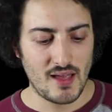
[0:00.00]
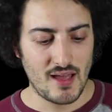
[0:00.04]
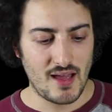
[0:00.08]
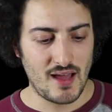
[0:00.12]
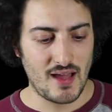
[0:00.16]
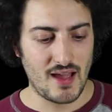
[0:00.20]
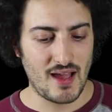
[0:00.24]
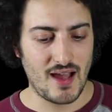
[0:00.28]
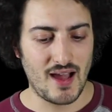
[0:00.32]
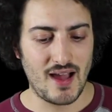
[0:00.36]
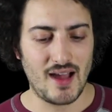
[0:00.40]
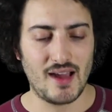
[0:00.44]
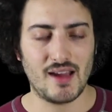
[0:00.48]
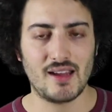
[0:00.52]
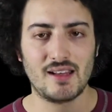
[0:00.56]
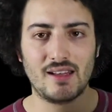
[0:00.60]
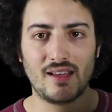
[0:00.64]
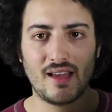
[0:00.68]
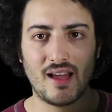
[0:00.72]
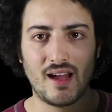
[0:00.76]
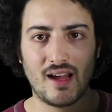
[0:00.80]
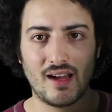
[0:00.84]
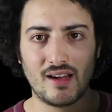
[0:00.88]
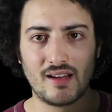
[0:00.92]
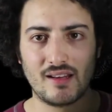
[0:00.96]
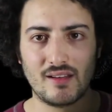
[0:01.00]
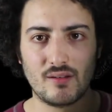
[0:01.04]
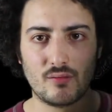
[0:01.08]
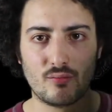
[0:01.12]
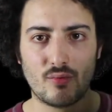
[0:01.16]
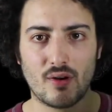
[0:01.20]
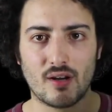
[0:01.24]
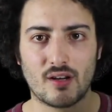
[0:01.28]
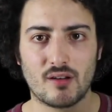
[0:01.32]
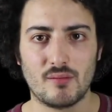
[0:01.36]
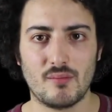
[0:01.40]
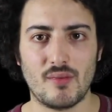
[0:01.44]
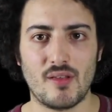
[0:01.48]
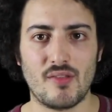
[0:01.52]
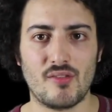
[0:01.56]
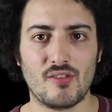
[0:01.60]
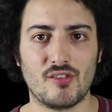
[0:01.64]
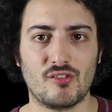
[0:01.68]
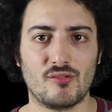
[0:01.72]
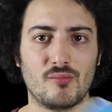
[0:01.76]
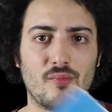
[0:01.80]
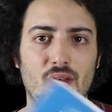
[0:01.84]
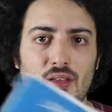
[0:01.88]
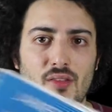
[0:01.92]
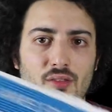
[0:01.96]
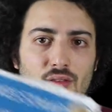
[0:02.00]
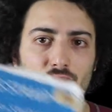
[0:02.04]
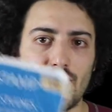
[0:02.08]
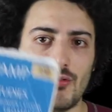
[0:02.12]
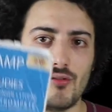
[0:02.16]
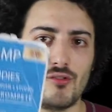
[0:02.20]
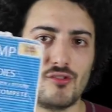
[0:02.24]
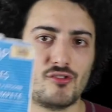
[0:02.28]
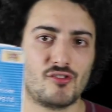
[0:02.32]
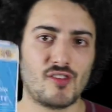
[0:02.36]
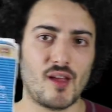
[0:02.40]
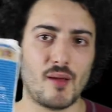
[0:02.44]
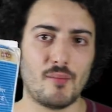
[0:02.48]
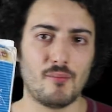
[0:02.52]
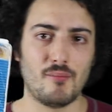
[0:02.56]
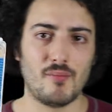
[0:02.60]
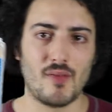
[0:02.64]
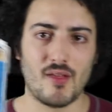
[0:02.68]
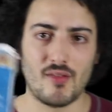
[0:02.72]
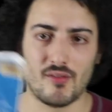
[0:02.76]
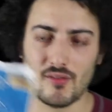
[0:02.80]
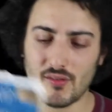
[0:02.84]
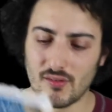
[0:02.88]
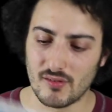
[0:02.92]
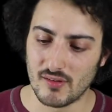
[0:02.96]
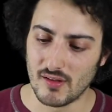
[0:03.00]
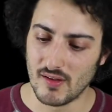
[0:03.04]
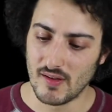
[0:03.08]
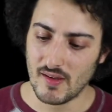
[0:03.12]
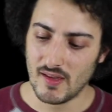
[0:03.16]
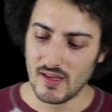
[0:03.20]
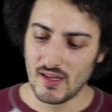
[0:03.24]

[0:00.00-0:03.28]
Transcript: I highly recommend this method, the stamp method.